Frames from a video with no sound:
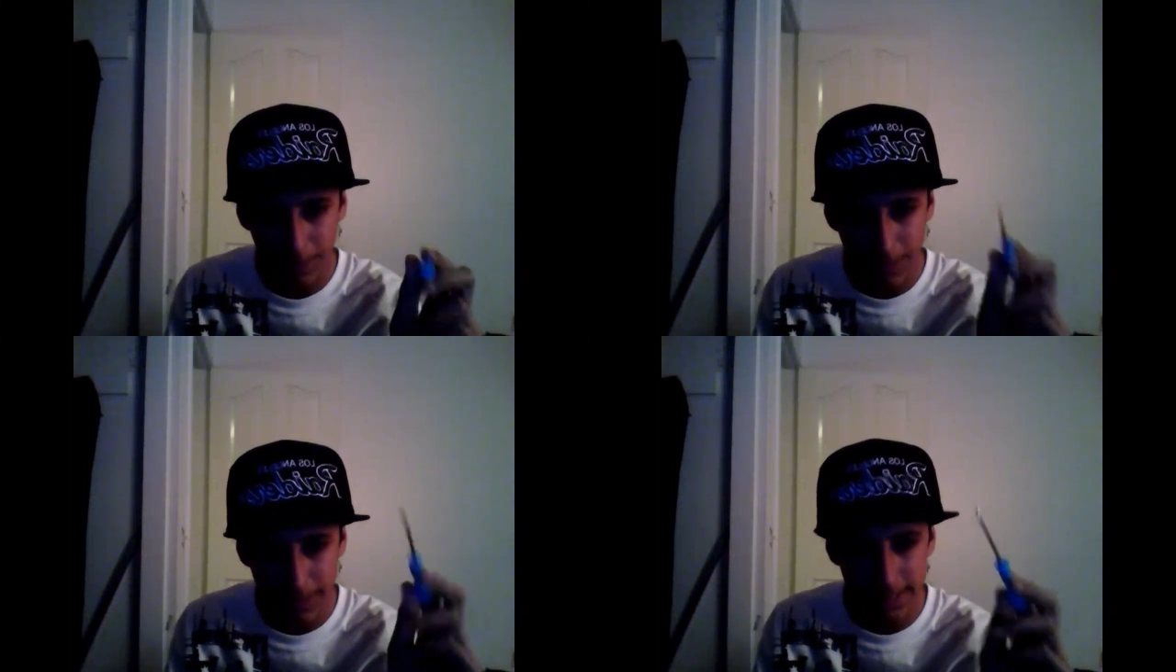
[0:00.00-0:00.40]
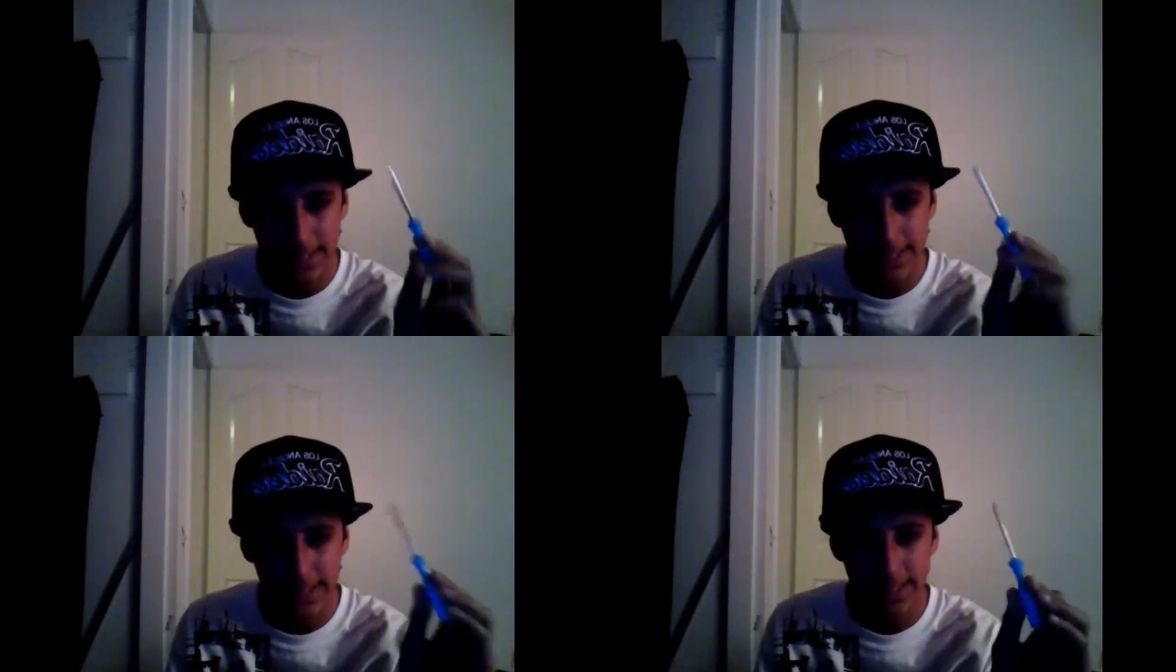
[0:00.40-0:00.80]
But
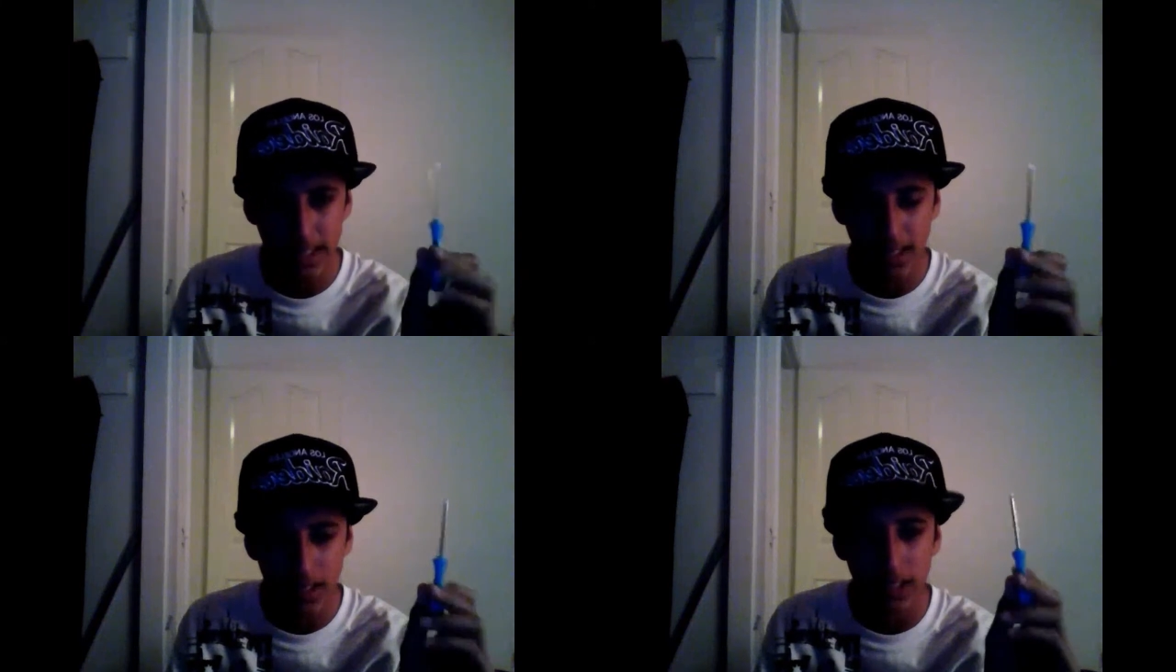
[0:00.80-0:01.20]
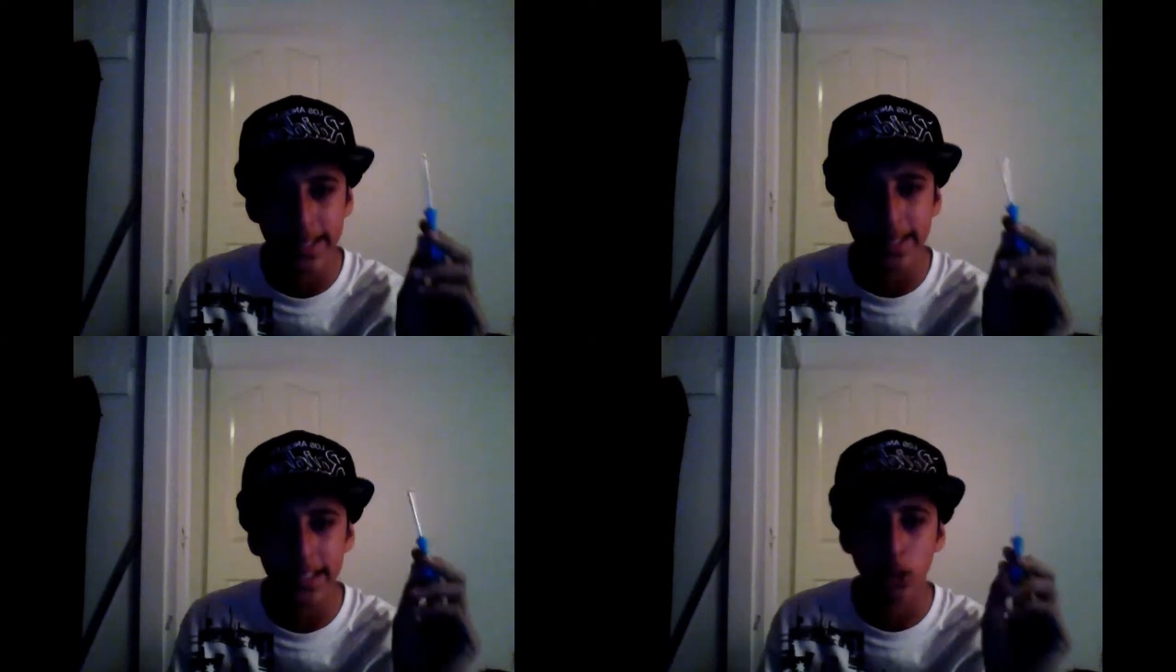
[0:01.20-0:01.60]
this is
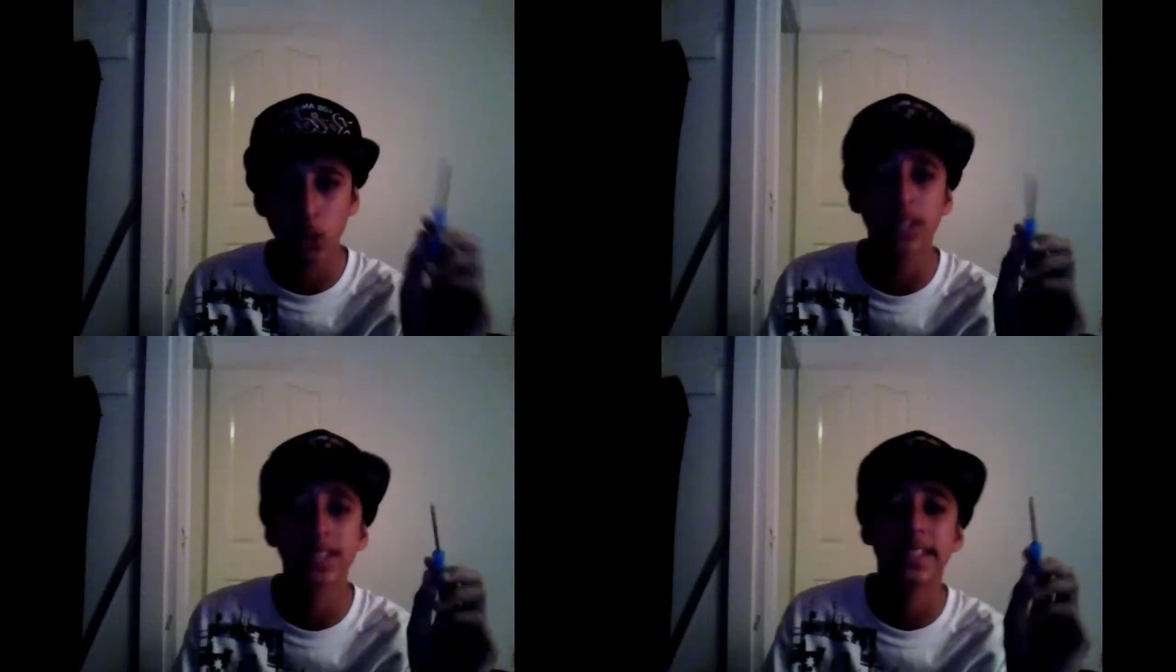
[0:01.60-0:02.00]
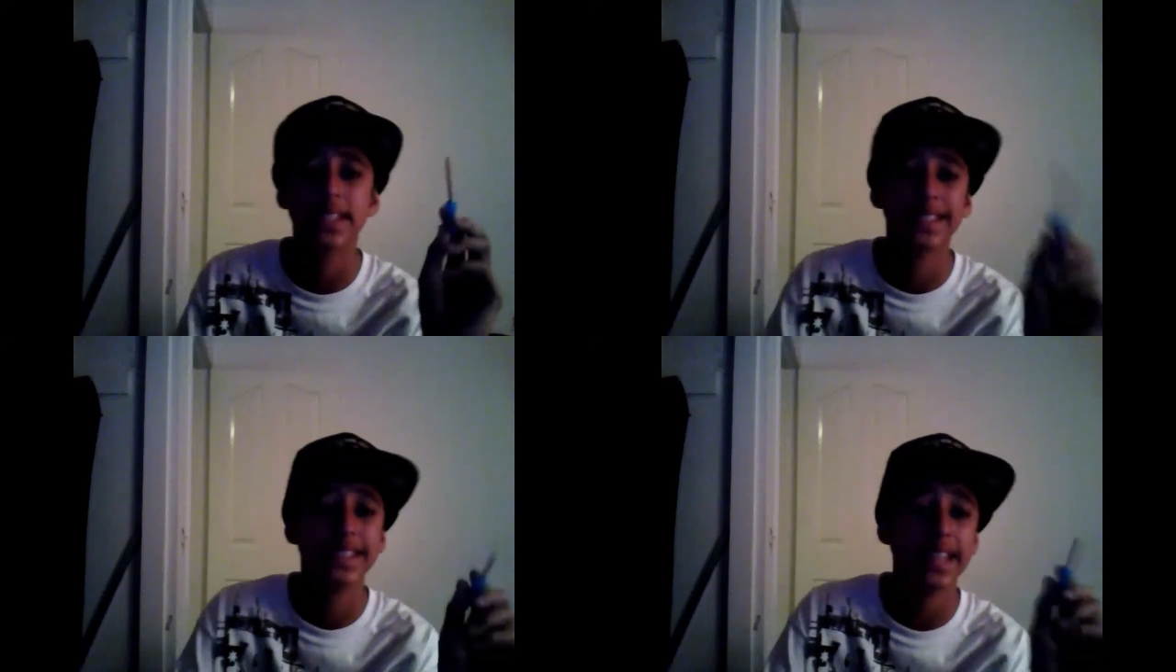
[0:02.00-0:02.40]
called a Torx
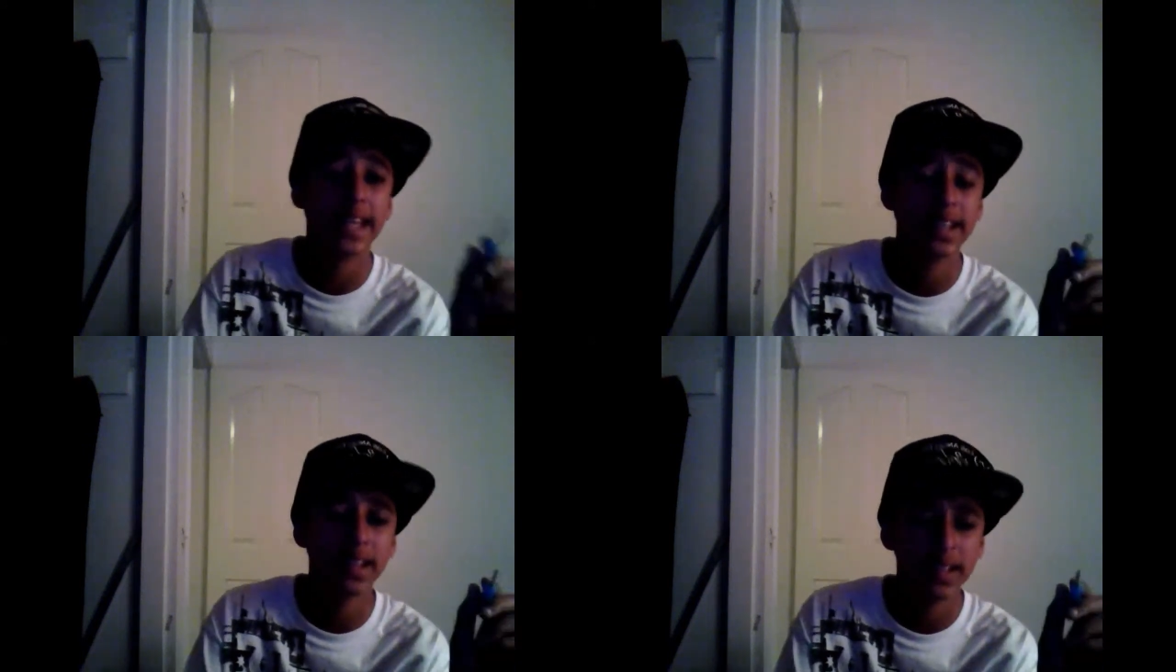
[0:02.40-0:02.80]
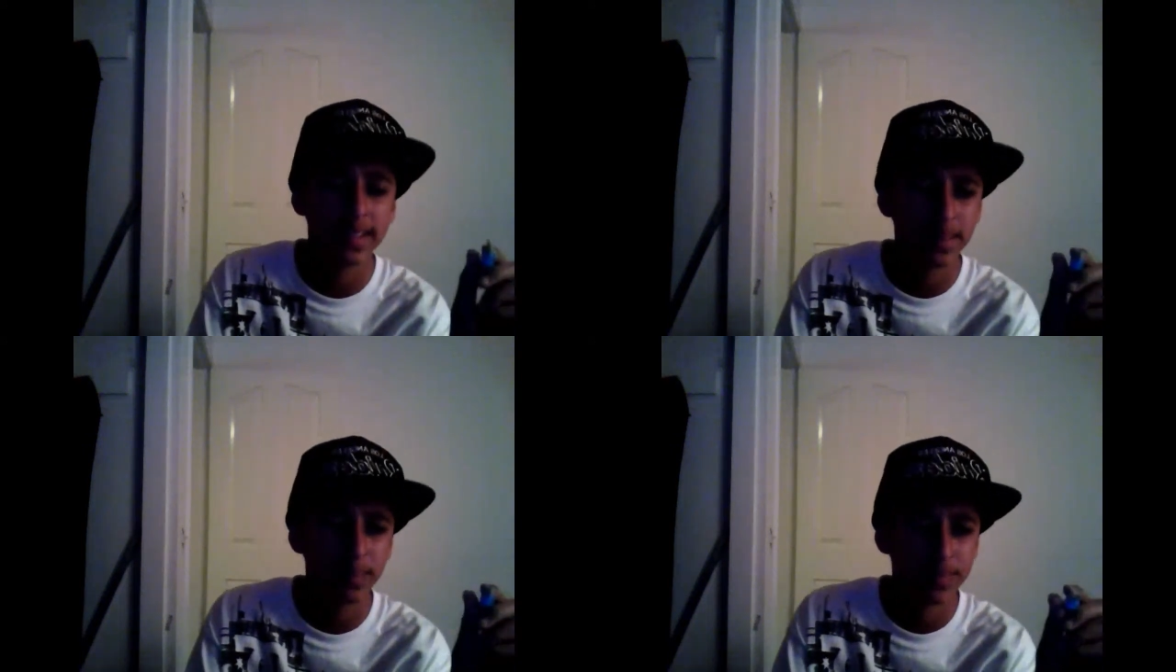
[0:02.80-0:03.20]
T8.
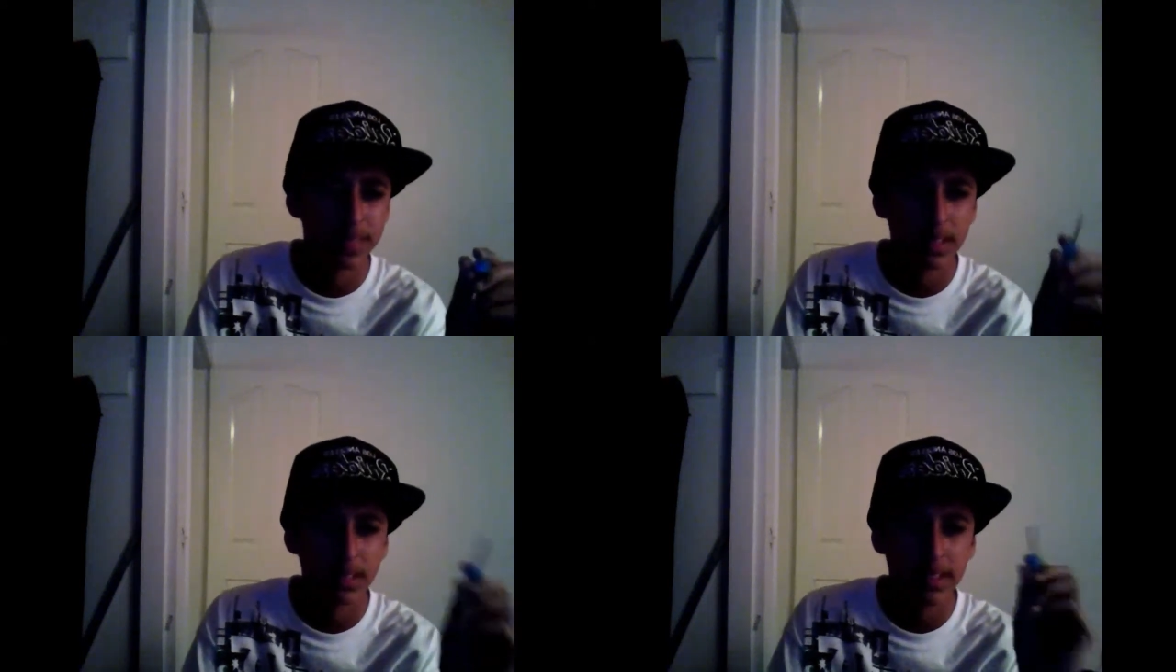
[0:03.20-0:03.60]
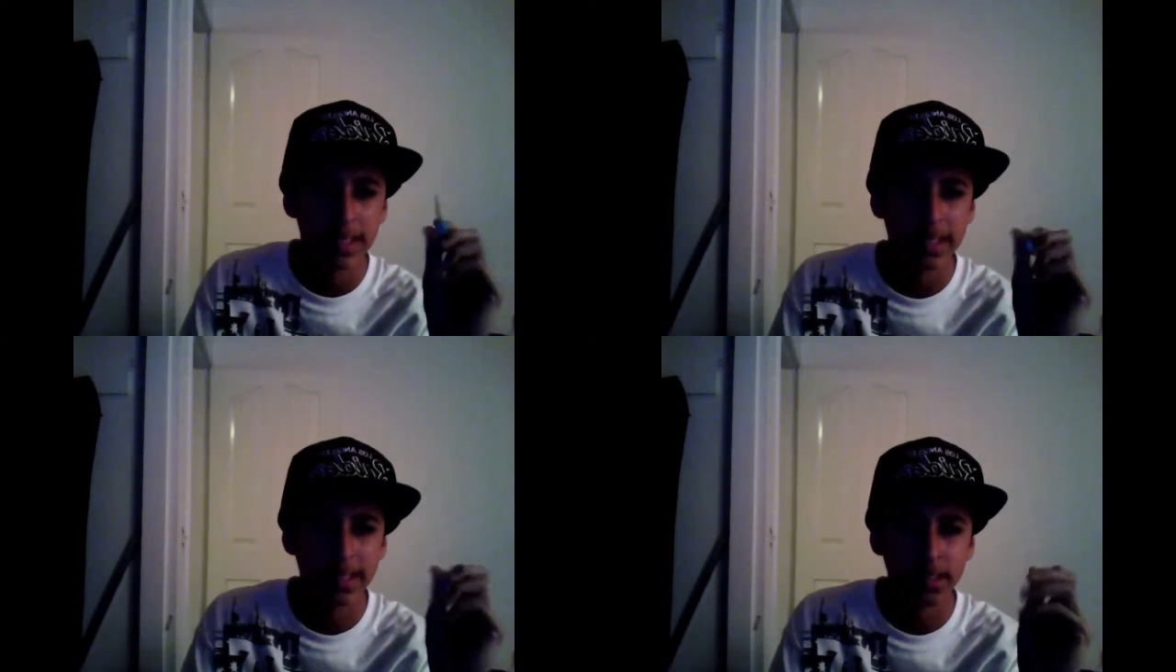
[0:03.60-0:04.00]

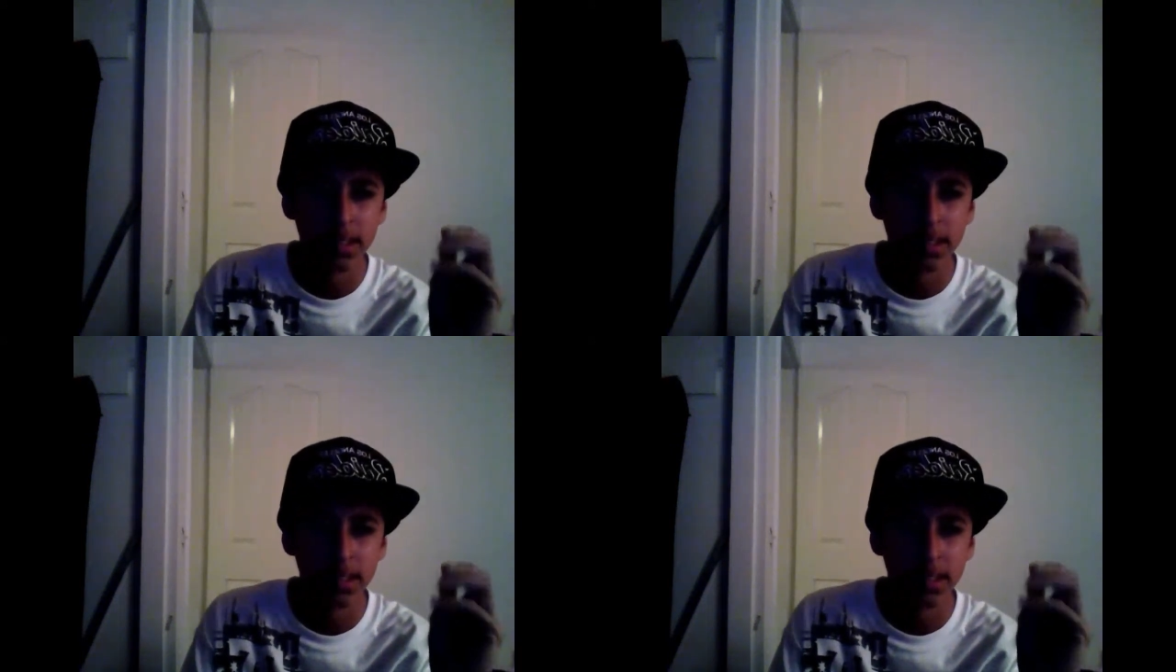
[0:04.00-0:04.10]
It